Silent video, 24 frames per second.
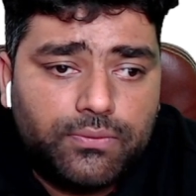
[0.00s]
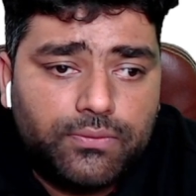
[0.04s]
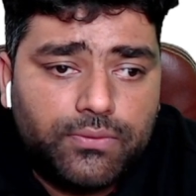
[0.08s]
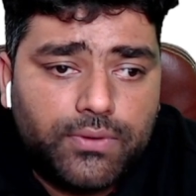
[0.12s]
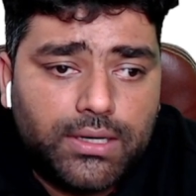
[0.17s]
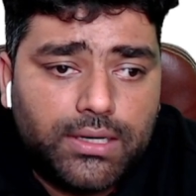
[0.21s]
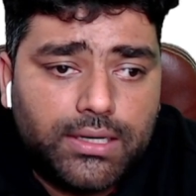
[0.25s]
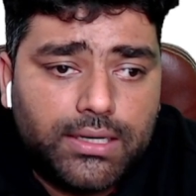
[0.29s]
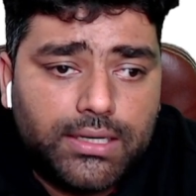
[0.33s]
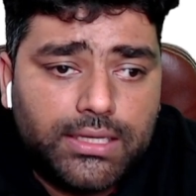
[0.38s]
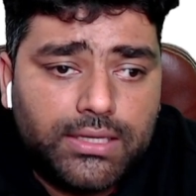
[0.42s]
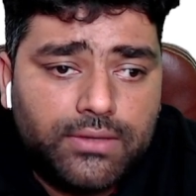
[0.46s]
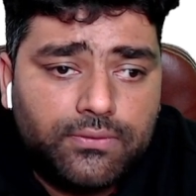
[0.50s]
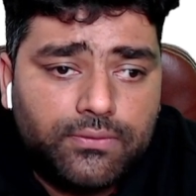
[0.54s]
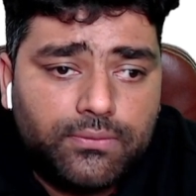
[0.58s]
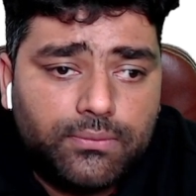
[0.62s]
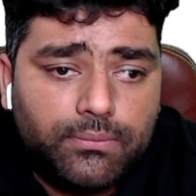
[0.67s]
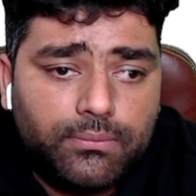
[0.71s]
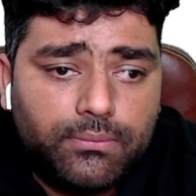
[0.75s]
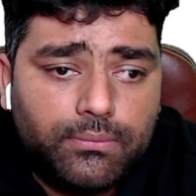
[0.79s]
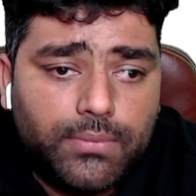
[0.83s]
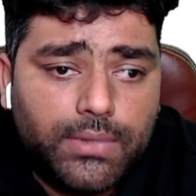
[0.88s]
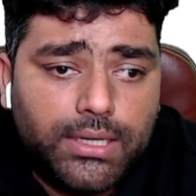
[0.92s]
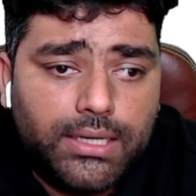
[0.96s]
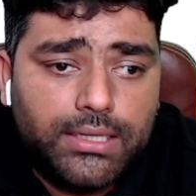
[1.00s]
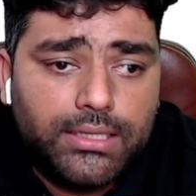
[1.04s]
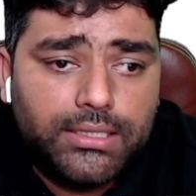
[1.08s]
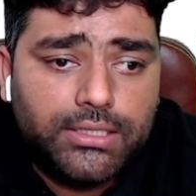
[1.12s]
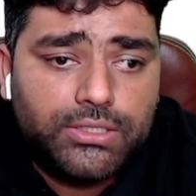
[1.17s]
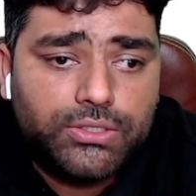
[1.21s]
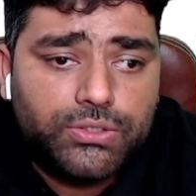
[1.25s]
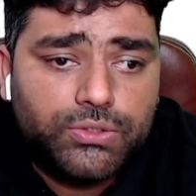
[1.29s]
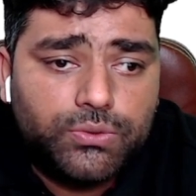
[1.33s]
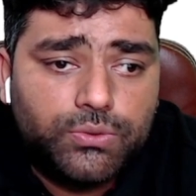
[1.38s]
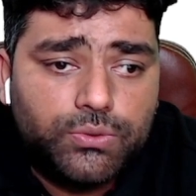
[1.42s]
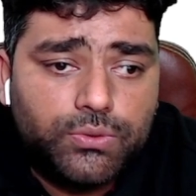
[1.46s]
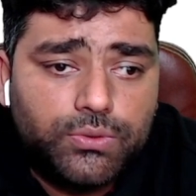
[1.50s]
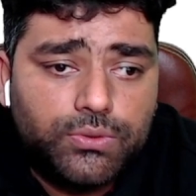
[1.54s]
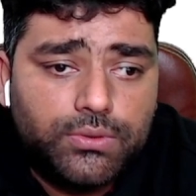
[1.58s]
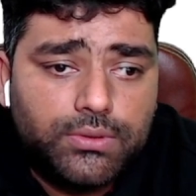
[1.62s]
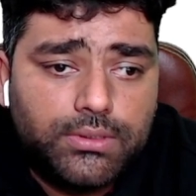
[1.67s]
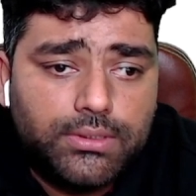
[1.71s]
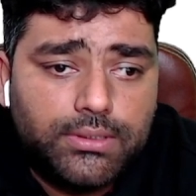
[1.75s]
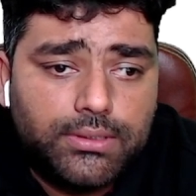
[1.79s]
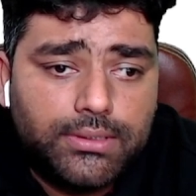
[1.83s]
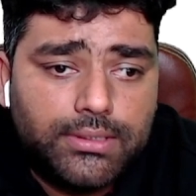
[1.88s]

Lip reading: 5 minus 2.